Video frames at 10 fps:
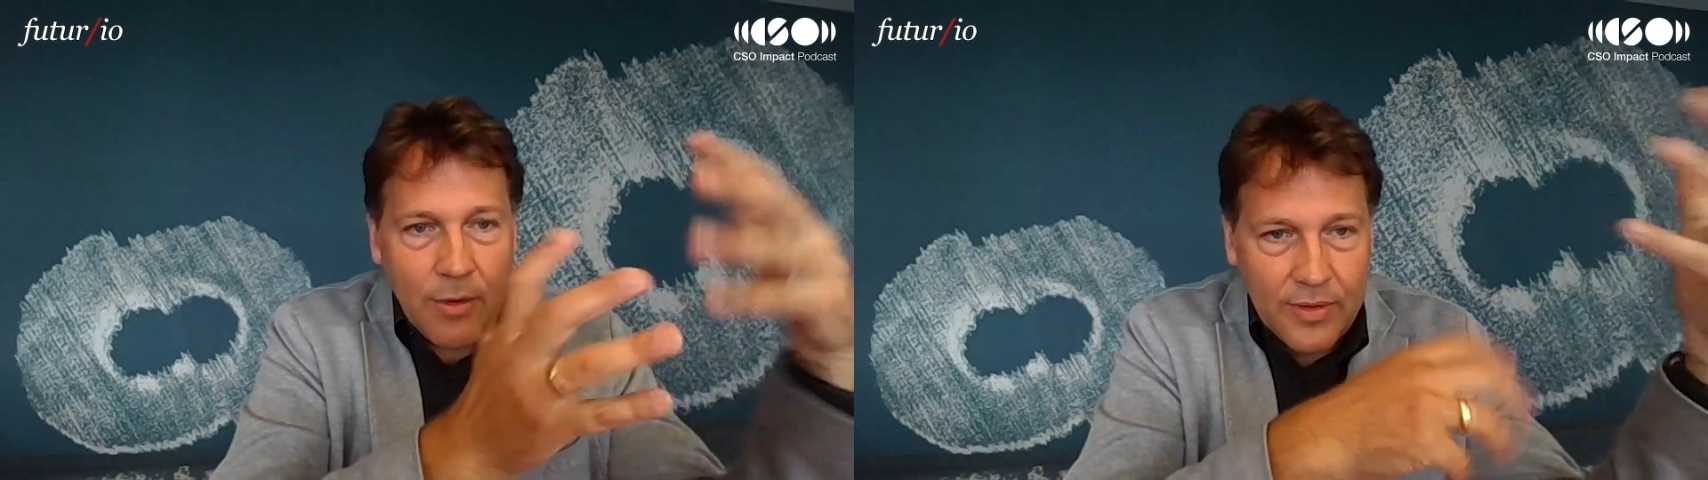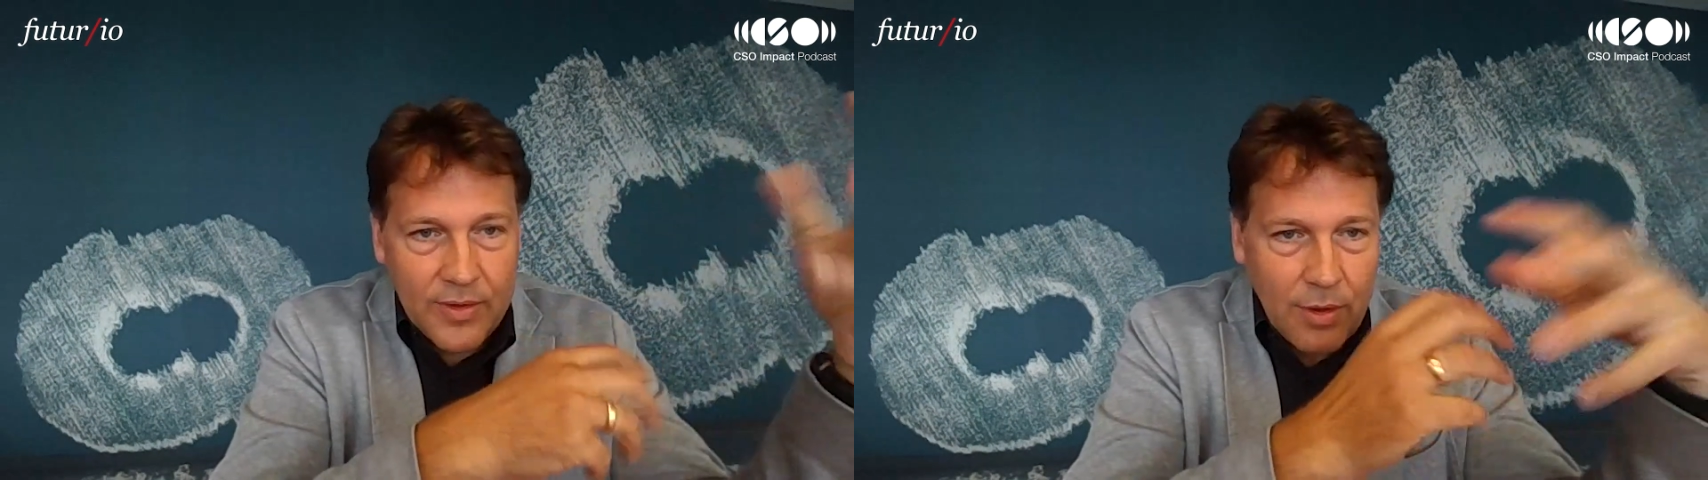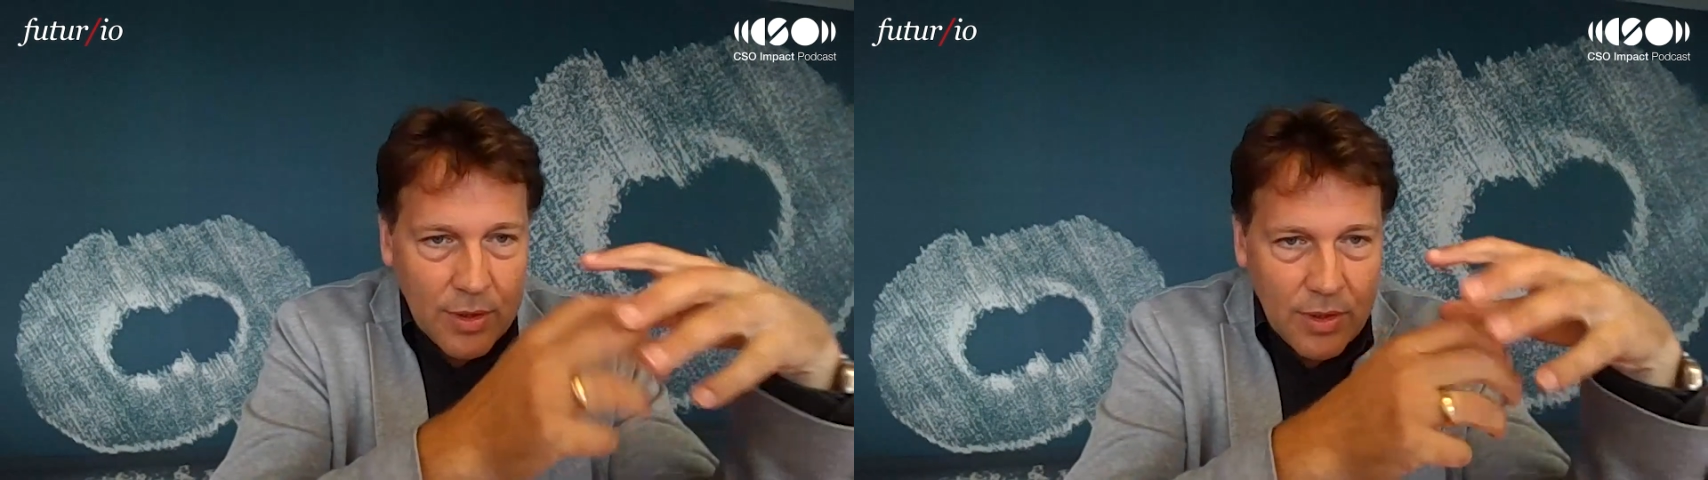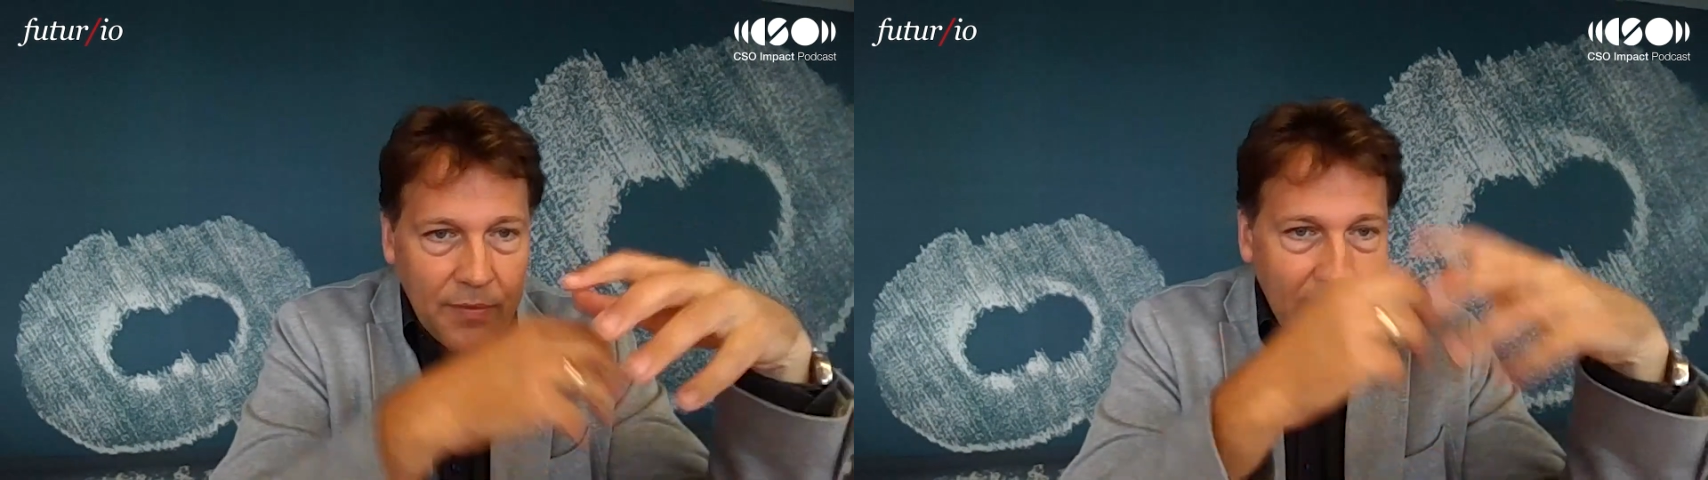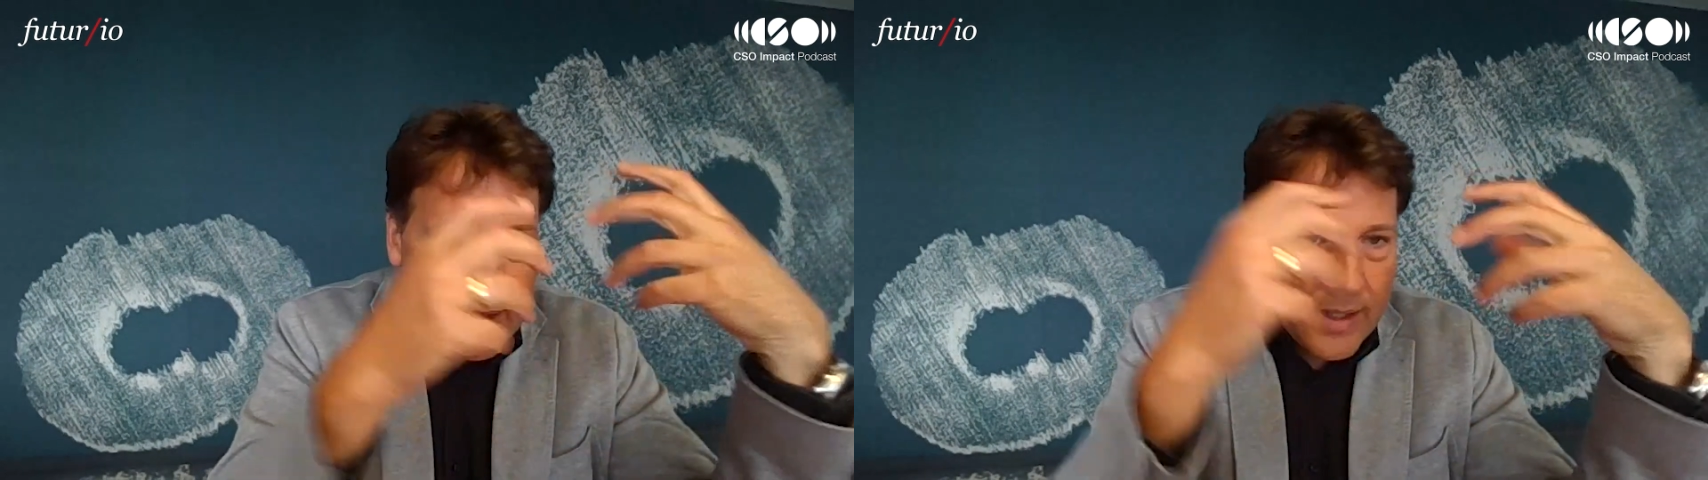learned a lot
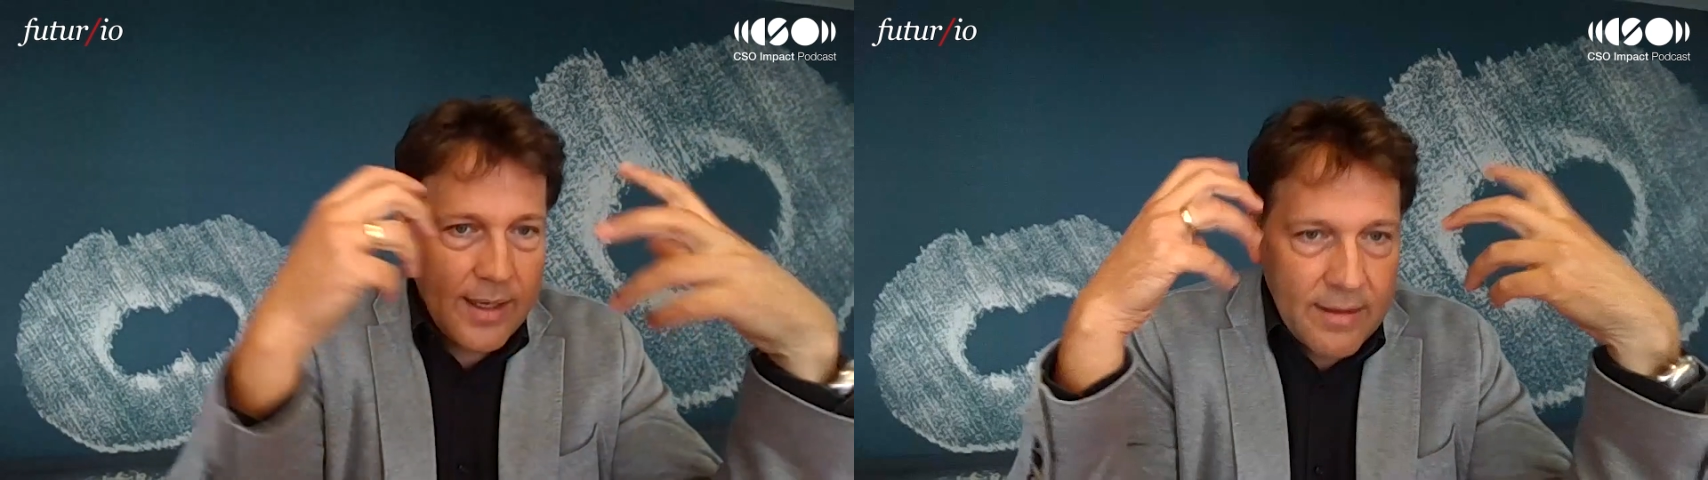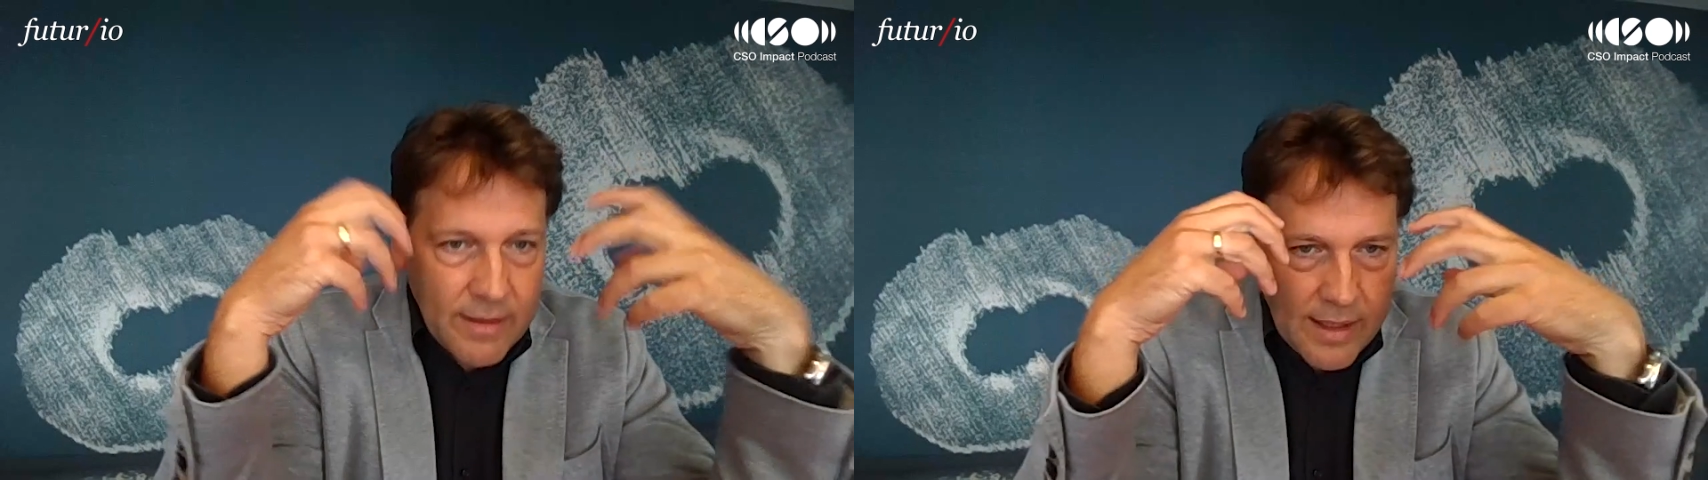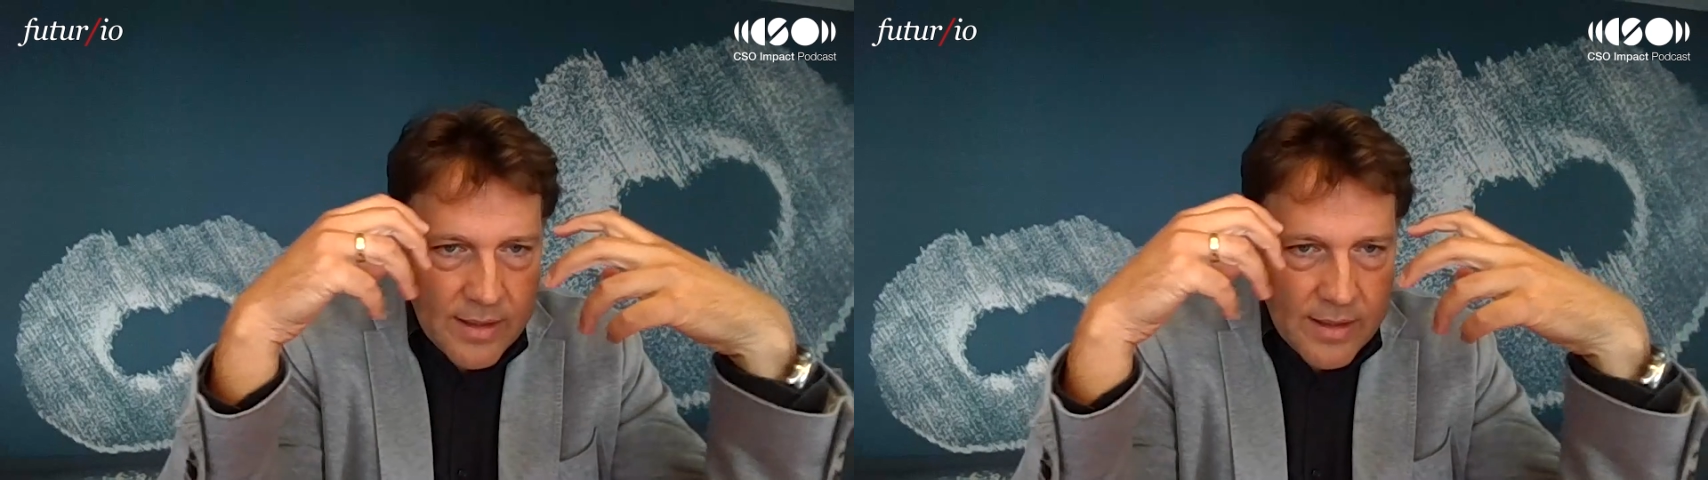of thinking and